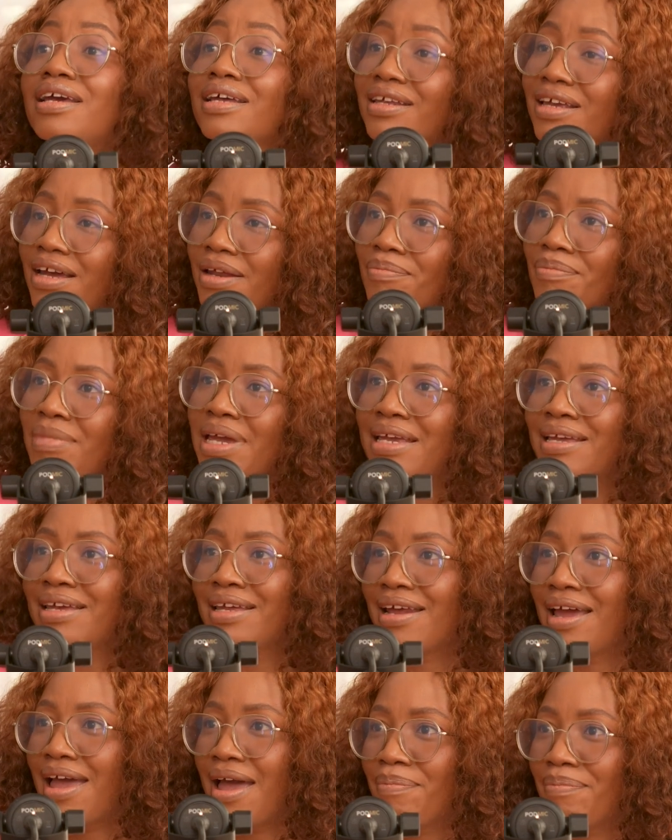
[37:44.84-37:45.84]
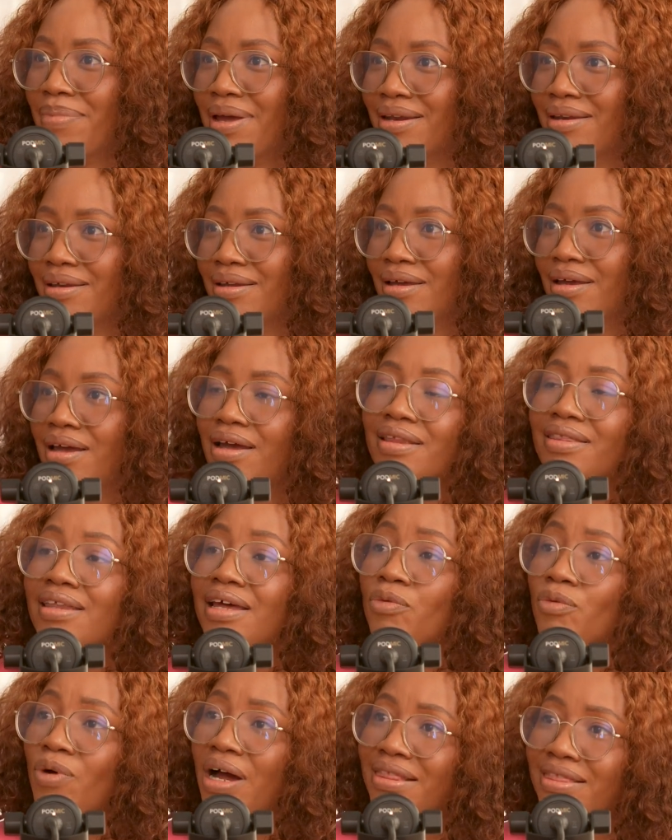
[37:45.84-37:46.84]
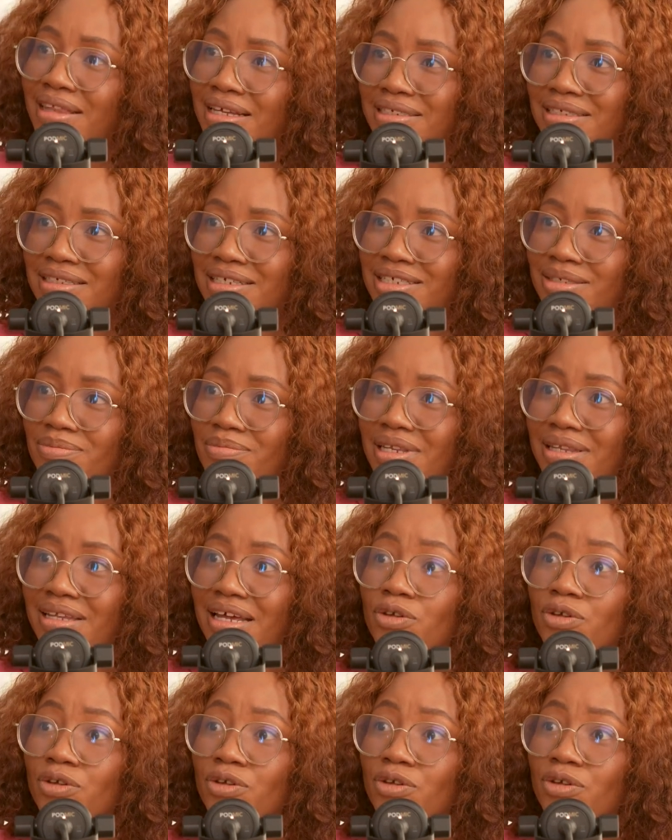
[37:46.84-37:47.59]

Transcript: it can make it happen. Then what does this mean?